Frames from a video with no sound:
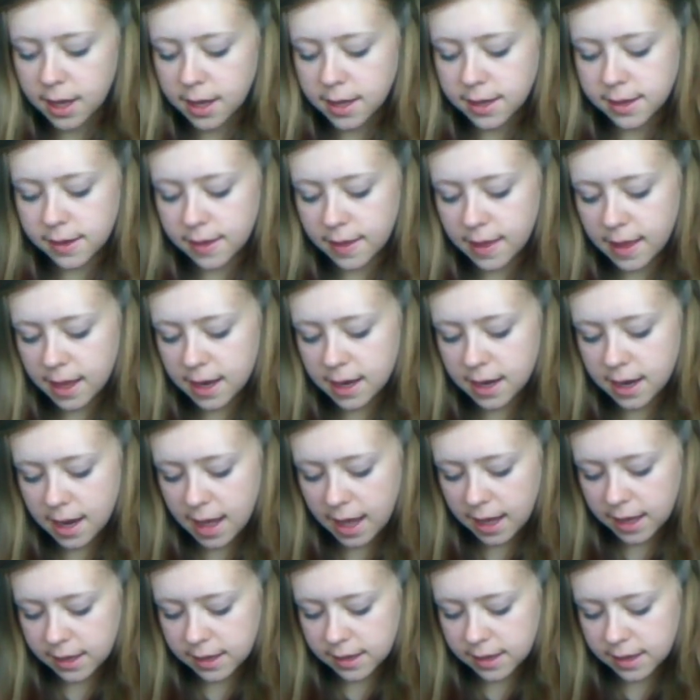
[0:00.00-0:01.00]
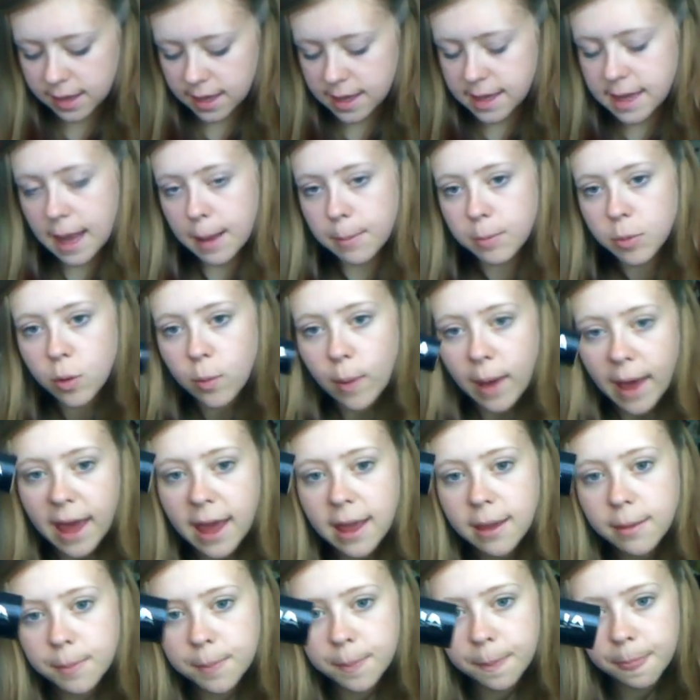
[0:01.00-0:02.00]
So then next is
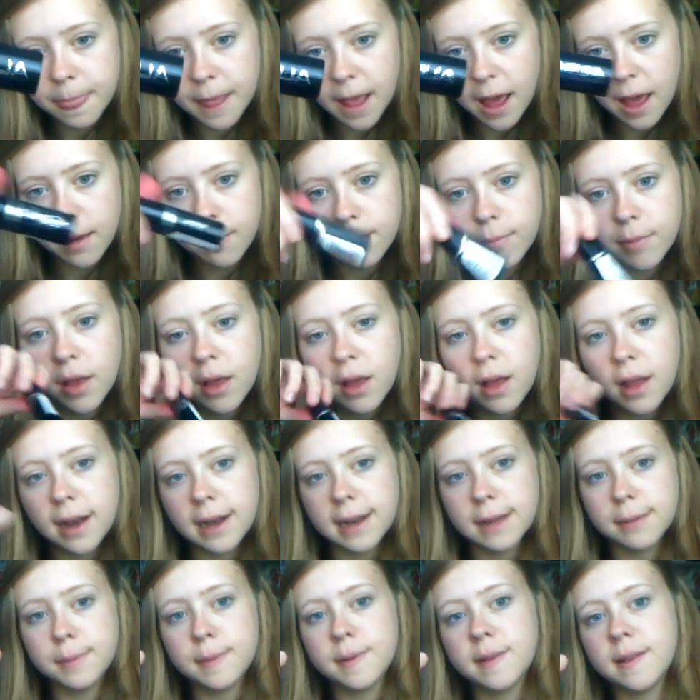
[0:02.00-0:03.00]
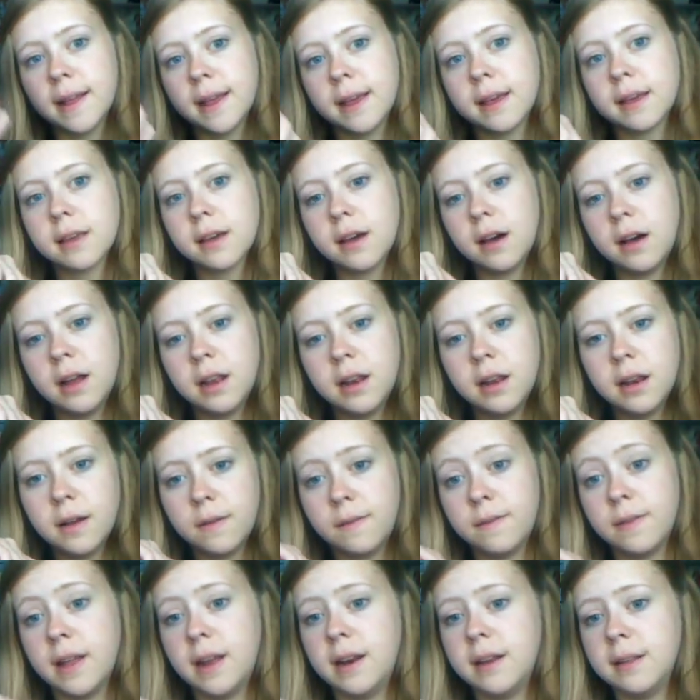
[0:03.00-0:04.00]
MUA lipstick. I love
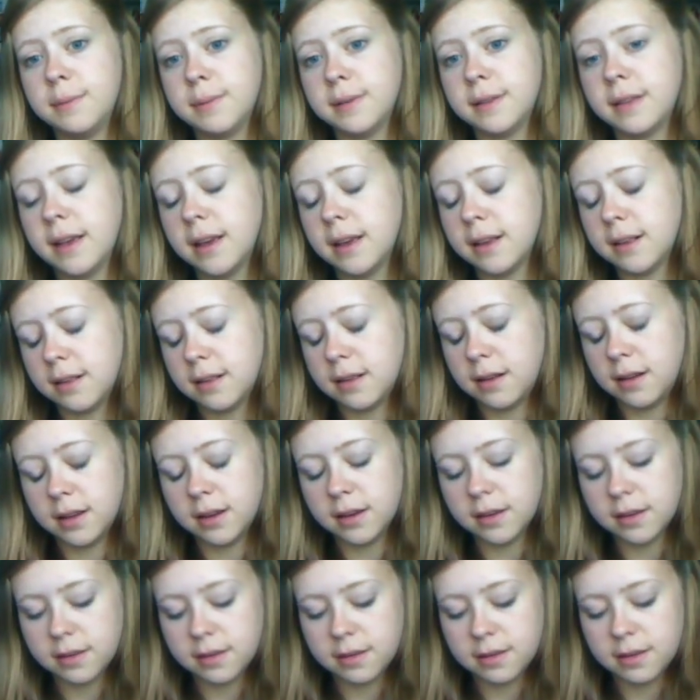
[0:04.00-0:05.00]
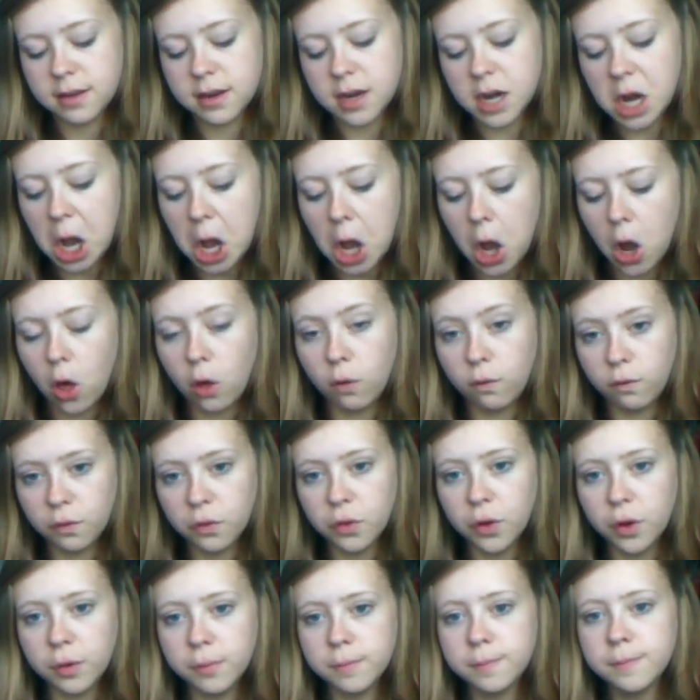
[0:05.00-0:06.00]
their lipsticks. I just love
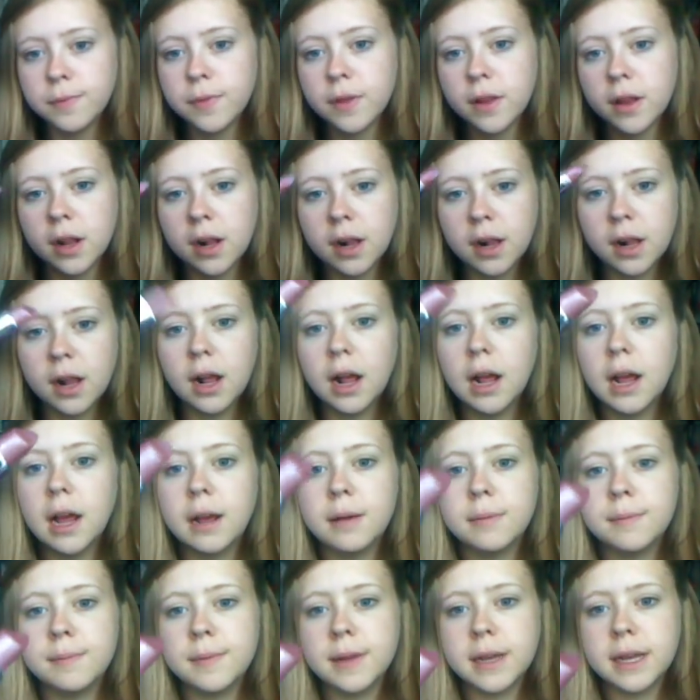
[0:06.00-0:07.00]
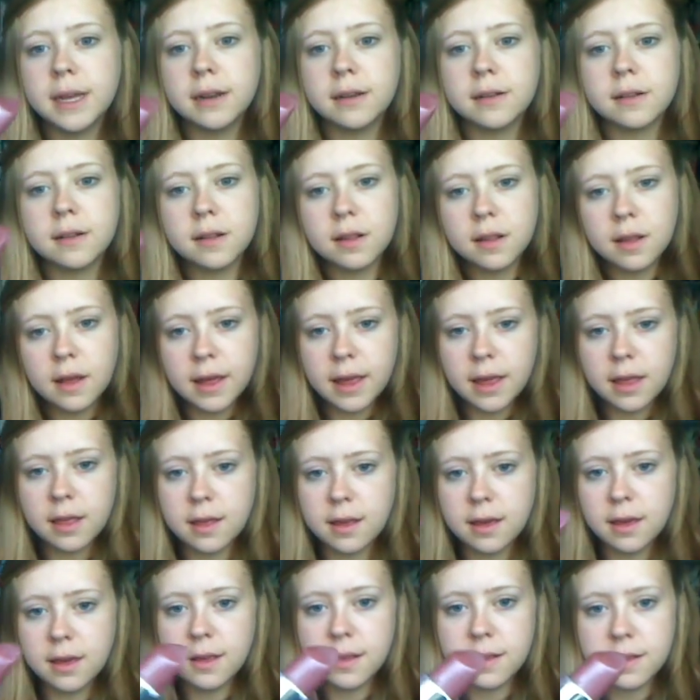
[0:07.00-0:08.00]
them. It looks like
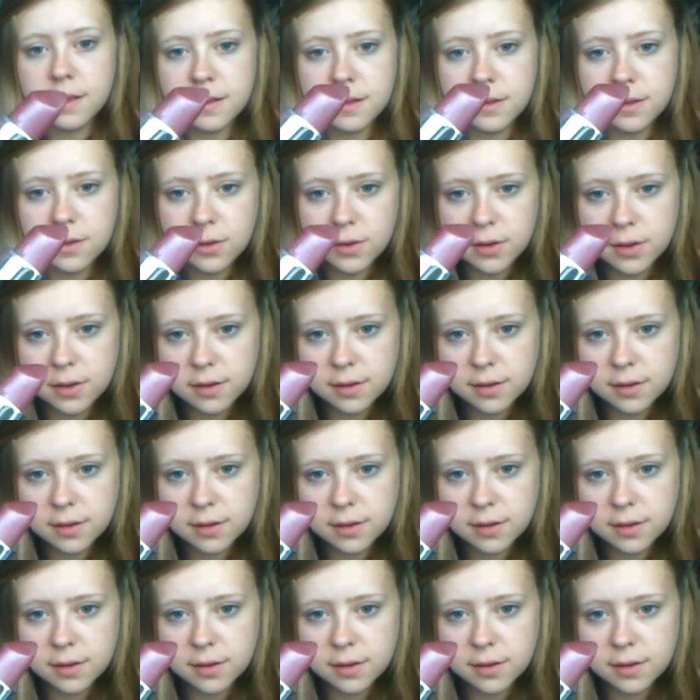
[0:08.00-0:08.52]
this. You can